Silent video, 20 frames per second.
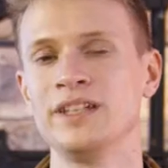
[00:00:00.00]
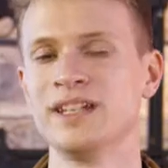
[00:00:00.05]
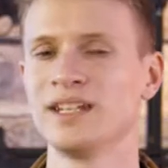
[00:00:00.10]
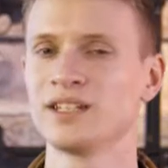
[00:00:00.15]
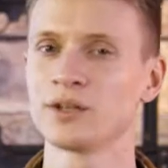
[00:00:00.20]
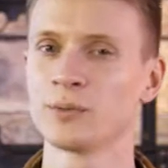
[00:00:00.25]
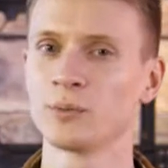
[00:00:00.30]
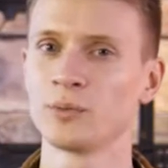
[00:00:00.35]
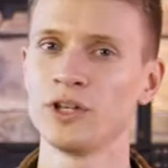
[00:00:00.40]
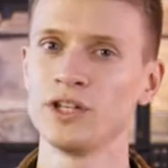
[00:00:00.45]
did
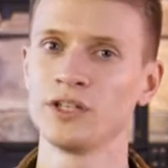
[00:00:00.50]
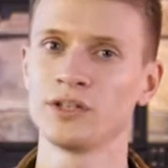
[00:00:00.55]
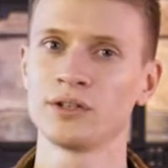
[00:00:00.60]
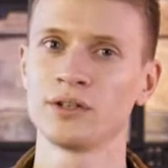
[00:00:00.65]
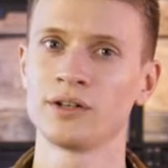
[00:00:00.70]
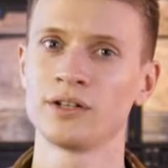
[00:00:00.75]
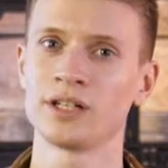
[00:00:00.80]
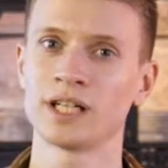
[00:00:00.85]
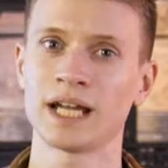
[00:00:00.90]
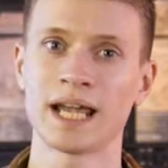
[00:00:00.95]
some
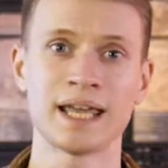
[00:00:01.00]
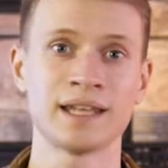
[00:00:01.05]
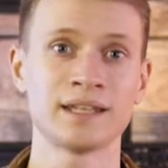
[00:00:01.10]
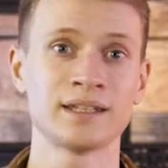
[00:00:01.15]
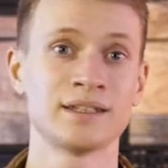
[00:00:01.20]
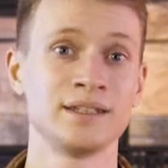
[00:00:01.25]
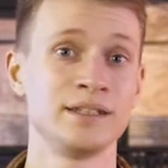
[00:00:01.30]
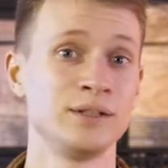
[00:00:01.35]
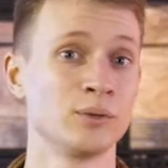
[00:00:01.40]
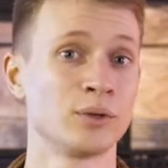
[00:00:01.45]
research
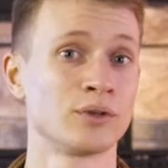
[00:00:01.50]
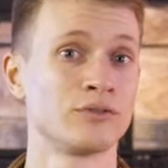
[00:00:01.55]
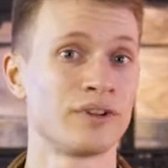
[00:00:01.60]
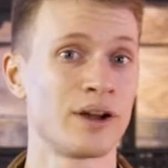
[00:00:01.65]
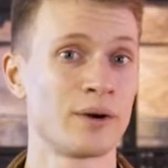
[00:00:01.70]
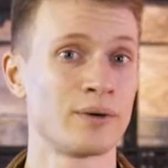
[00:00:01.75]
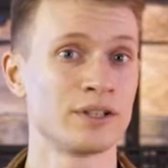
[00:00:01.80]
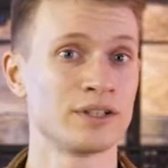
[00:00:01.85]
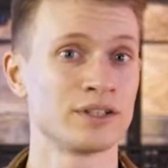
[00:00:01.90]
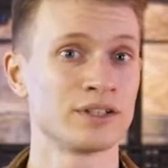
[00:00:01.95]
and the newer
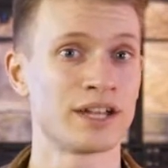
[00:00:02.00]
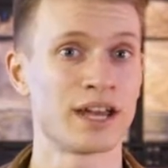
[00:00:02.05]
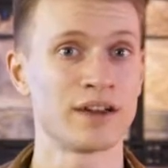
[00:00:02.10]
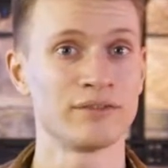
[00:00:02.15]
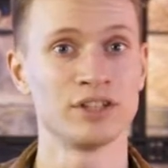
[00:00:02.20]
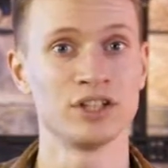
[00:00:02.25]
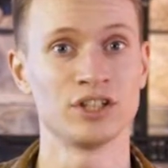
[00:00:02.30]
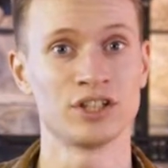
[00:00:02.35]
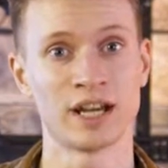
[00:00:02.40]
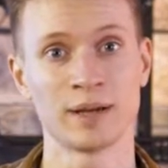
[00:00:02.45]
variants
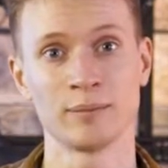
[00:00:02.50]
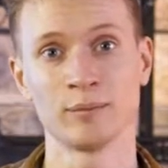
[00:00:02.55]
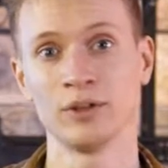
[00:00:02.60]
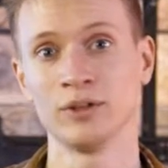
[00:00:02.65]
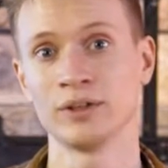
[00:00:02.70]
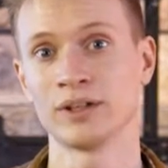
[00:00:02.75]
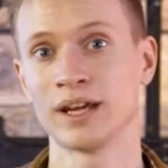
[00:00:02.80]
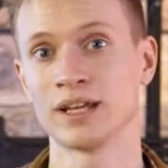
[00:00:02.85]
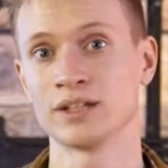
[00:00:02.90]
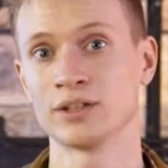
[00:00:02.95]
have the same
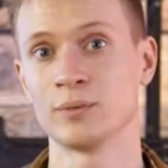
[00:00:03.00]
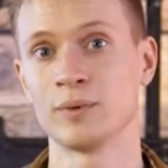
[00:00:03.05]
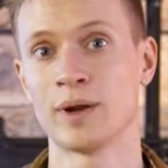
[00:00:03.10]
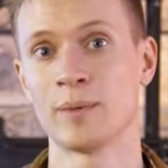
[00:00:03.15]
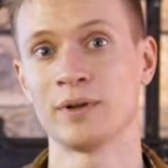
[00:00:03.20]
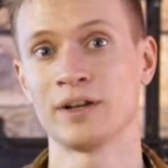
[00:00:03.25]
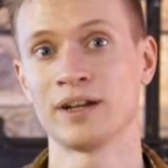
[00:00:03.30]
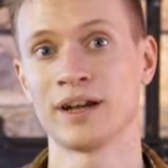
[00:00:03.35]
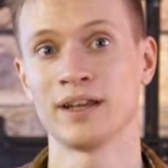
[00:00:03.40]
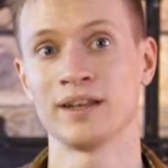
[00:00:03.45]
look as the
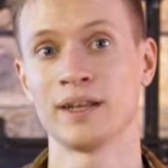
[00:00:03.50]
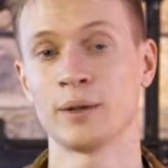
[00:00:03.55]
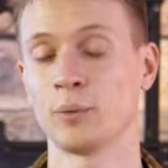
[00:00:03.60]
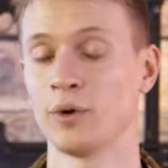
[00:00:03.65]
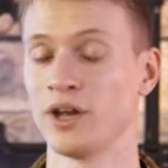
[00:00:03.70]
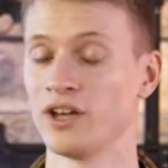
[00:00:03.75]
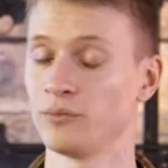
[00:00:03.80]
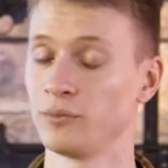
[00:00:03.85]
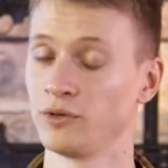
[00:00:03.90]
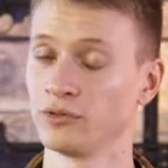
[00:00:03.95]
replica that
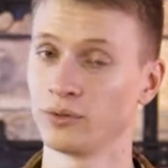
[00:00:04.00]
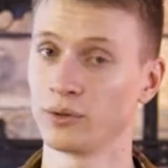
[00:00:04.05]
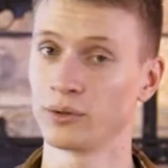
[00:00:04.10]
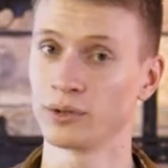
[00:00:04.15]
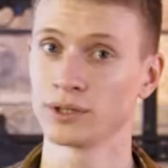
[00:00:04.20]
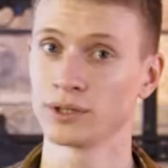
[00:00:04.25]
we have before